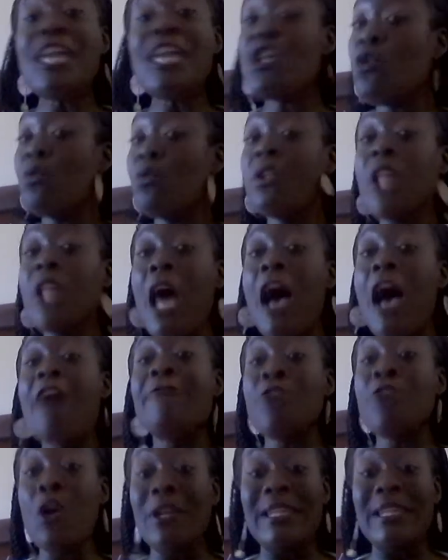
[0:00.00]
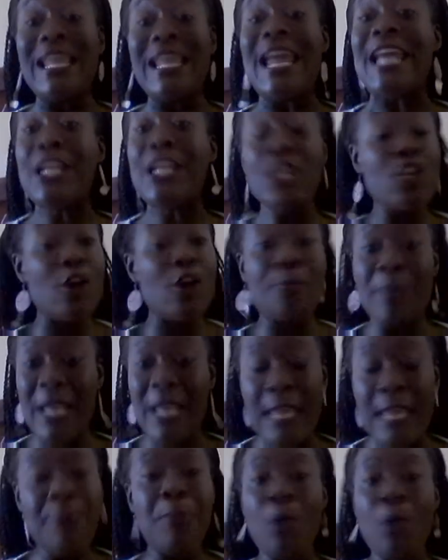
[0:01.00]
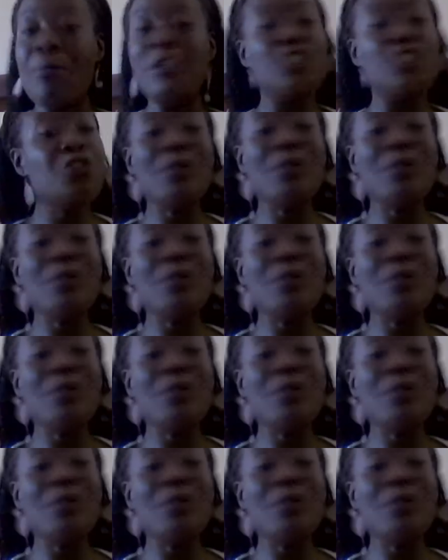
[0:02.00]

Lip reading: you love your land and your people, but you